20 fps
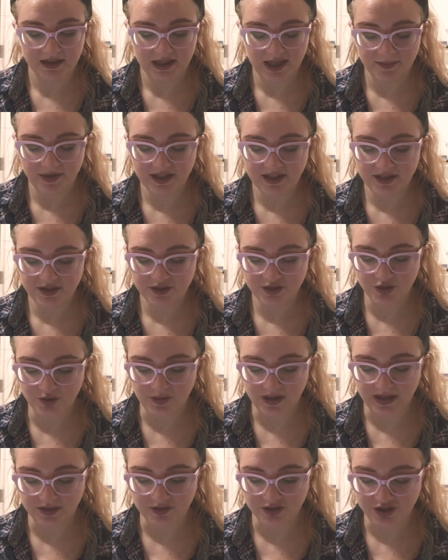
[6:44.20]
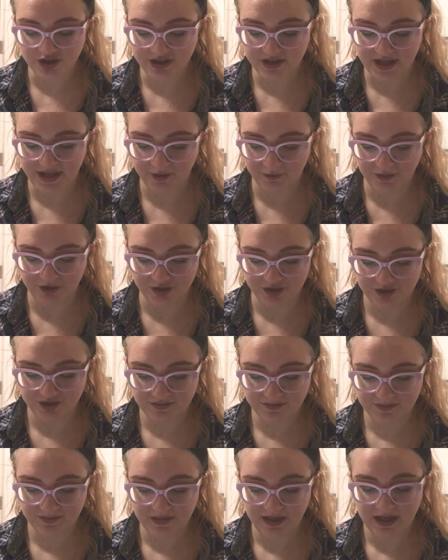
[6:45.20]
Limited to English language.
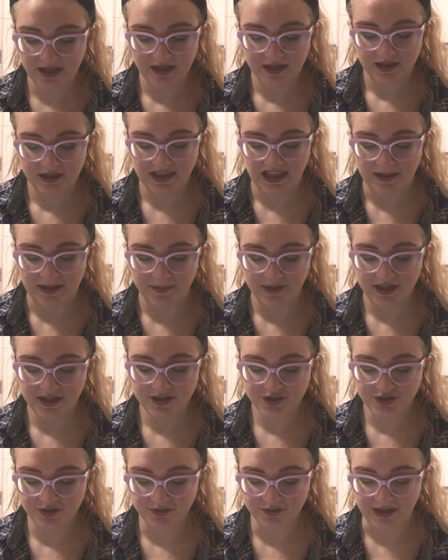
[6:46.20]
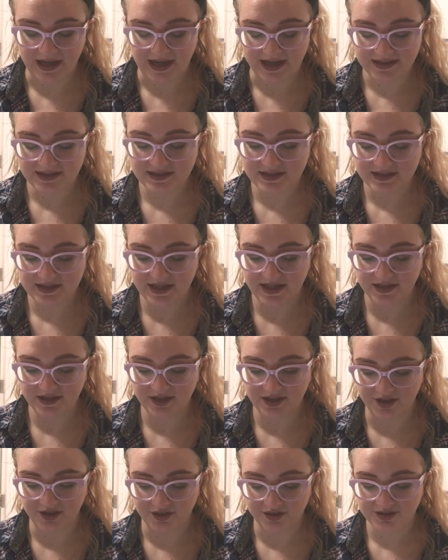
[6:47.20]
Limited to last 10
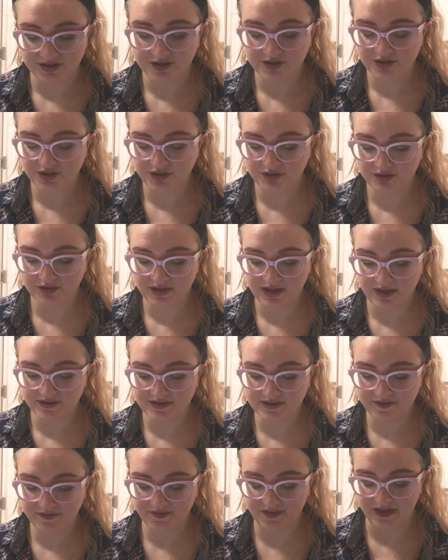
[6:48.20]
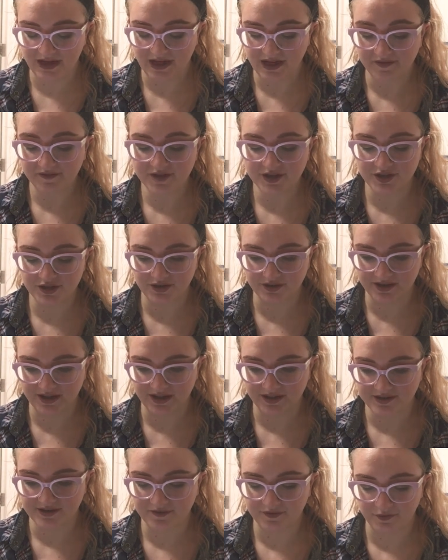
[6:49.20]
years, 2005 to
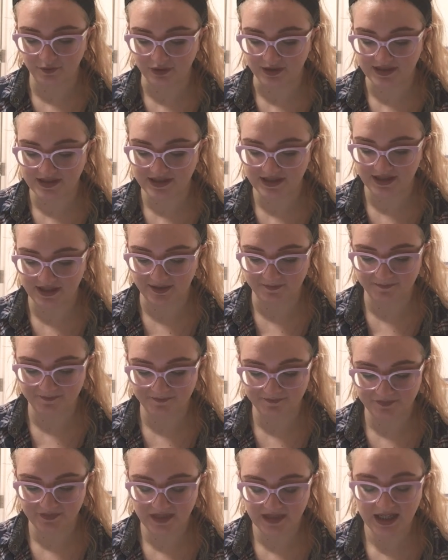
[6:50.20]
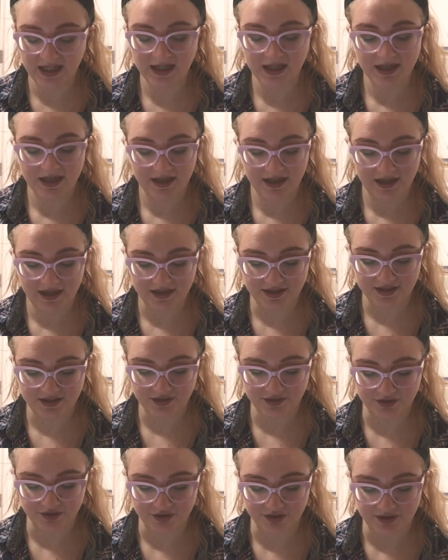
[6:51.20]
2014.
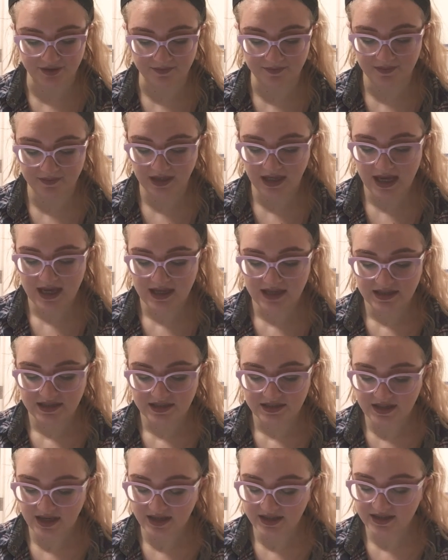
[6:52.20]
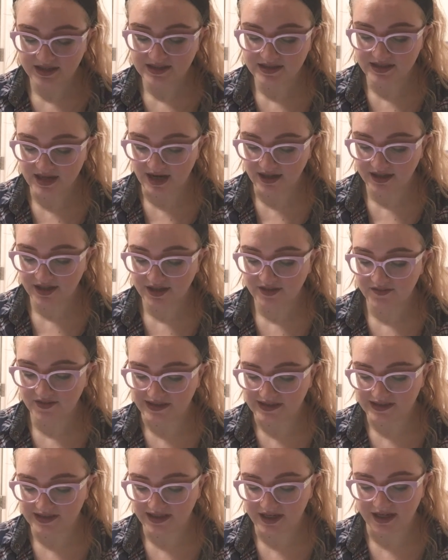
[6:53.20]
Exclusion. Studies not
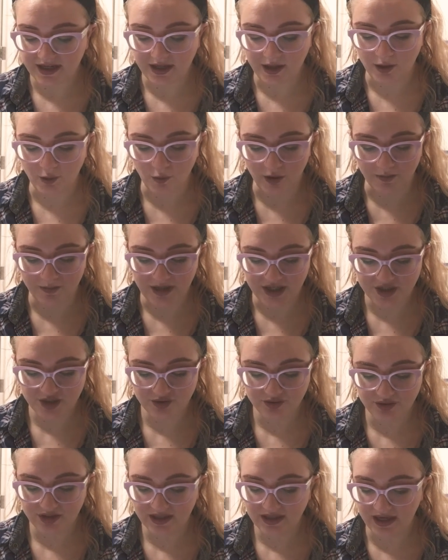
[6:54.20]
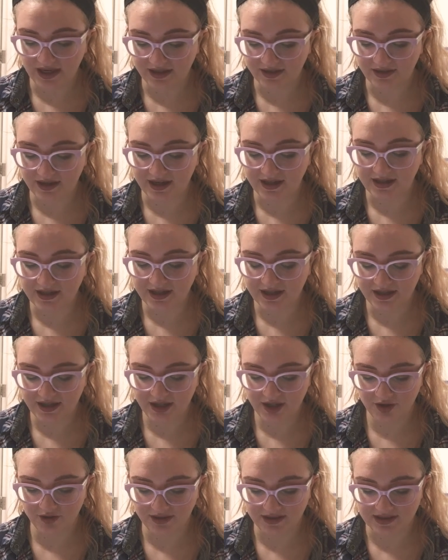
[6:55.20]
investigating or measuring guideline
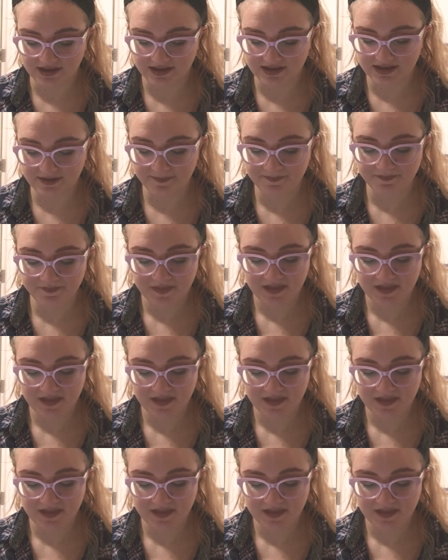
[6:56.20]
adherence.